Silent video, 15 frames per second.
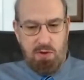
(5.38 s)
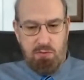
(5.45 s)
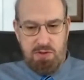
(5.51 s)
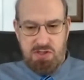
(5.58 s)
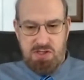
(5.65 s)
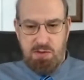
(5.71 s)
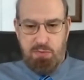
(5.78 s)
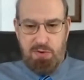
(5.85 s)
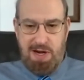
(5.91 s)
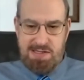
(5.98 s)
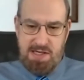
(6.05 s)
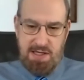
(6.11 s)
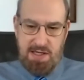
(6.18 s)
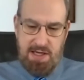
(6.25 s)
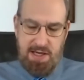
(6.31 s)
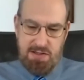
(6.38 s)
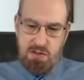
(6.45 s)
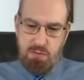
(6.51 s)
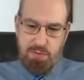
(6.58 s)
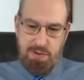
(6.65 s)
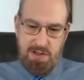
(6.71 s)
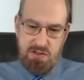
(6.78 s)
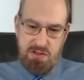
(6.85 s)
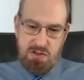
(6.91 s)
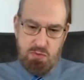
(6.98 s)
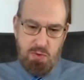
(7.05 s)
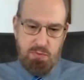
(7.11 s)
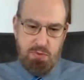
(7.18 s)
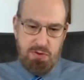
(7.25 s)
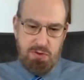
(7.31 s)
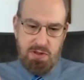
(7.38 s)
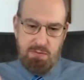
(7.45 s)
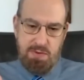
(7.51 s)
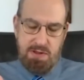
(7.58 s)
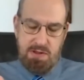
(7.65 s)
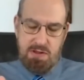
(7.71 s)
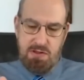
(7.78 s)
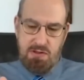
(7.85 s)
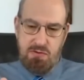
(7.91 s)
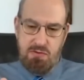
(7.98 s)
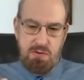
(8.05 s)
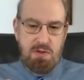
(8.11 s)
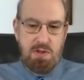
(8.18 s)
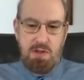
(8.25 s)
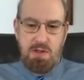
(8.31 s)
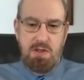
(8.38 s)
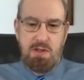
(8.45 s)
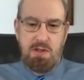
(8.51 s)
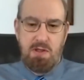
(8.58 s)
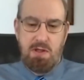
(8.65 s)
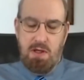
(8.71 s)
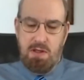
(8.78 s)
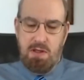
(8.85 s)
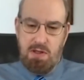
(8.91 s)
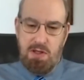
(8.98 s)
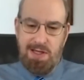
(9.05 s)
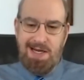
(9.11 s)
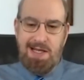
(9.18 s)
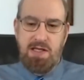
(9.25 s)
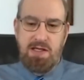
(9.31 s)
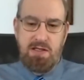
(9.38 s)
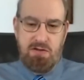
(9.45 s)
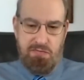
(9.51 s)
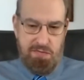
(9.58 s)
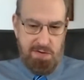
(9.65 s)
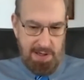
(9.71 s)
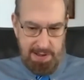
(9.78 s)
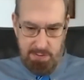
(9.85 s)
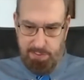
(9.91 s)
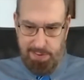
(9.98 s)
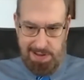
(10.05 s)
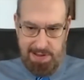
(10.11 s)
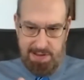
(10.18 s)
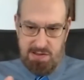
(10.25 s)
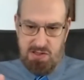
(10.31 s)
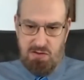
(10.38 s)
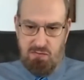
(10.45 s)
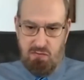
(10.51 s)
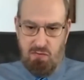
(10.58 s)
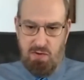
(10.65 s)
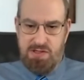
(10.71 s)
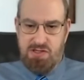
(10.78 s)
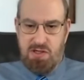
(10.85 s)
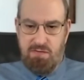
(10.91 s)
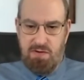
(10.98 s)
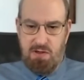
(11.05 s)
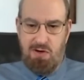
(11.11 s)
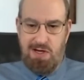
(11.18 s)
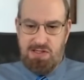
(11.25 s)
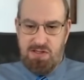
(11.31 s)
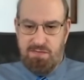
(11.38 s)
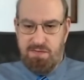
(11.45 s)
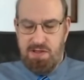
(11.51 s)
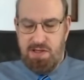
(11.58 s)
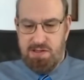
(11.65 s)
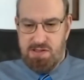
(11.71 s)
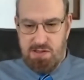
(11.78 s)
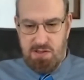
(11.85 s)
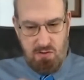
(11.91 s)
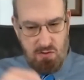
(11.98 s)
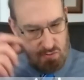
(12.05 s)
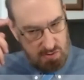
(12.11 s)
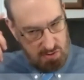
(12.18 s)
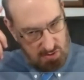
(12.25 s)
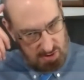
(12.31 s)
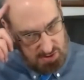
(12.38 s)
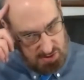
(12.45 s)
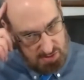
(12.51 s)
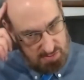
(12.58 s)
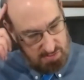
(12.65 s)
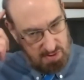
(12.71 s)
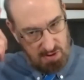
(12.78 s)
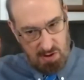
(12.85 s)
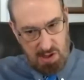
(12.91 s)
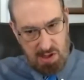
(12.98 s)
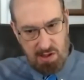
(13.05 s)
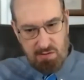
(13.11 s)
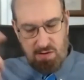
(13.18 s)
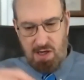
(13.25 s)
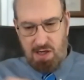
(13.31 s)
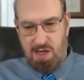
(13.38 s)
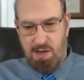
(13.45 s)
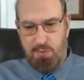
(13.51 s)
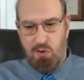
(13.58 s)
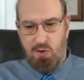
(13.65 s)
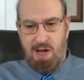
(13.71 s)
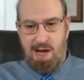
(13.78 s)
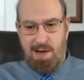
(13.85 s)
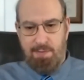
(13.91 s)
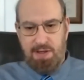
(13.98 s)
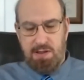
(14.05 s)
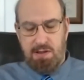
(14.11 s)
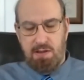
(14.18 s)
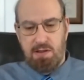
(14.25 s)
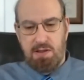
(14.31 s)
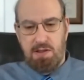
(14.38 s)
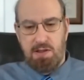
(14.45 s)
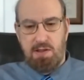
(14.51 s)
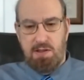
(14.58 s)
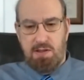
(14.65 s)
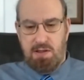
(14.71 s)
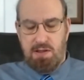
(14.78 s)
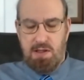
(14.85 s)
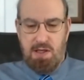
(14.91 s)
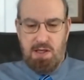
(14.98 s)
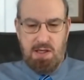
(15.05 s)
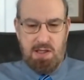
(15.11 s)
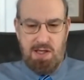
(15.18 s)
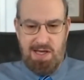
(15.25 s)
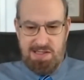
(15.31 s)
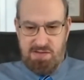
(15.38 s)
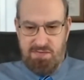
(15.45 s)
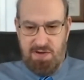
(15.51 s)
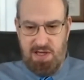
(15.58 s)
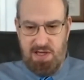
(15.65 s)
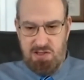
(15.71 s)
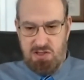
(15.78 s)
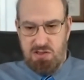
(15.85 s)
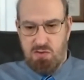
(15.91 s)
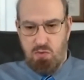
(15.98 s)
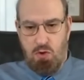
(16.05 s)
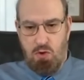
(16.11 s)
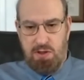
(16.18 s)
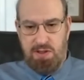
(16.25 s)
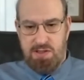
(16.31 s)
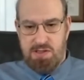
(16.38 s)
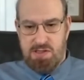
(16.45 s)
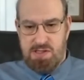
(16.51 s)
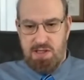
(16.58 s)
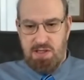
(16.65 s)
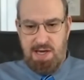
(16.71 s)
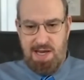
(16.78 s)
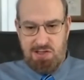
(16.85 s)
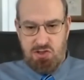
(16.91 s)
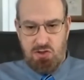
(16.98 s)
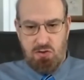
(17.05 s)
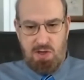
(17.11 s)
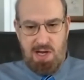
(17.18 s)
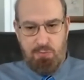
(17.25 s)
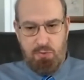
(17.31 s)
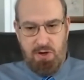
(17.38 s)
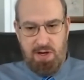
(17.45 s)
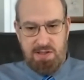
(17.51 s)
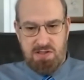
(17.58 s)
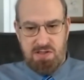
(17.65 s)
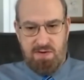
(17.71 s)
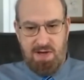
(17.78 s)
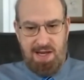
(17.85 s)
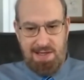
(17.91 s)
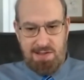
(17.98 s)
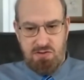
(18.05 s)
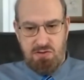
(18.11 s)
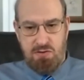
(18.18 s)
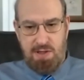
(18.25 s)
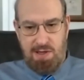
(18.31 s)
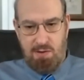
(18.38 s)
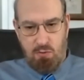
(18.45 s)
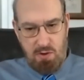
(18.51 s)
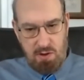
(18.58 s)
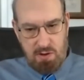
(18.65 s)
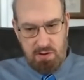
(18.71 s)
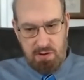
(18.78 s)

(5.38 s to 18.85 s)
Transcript: we see prostate cancer patients, we put them into clinically defined buckets of risk of aggressiveness. So there, there are a couple common uh, classifications. One is the National Comprehensive Cancer Network